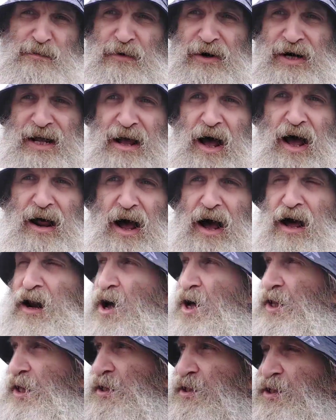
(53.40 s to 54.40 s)
pretty, I
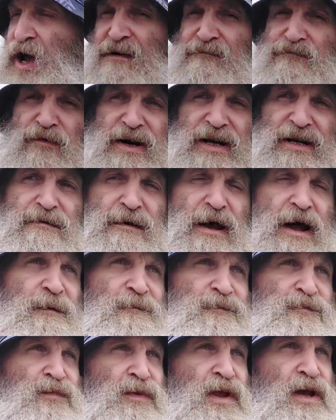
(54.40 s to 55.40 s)
like that because I haven't
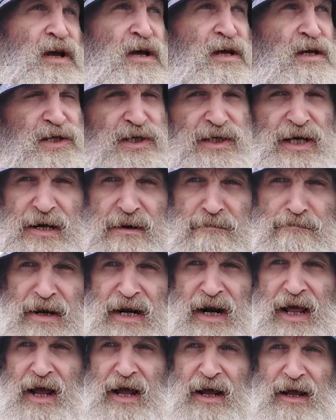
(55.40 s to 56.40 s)
really seen
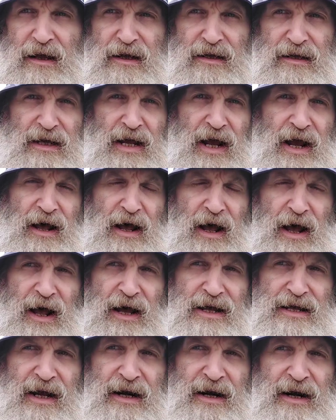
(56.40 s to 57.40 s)
Mile
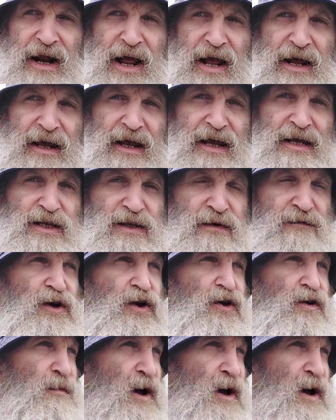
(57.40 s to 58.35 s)
Jedinak interviewed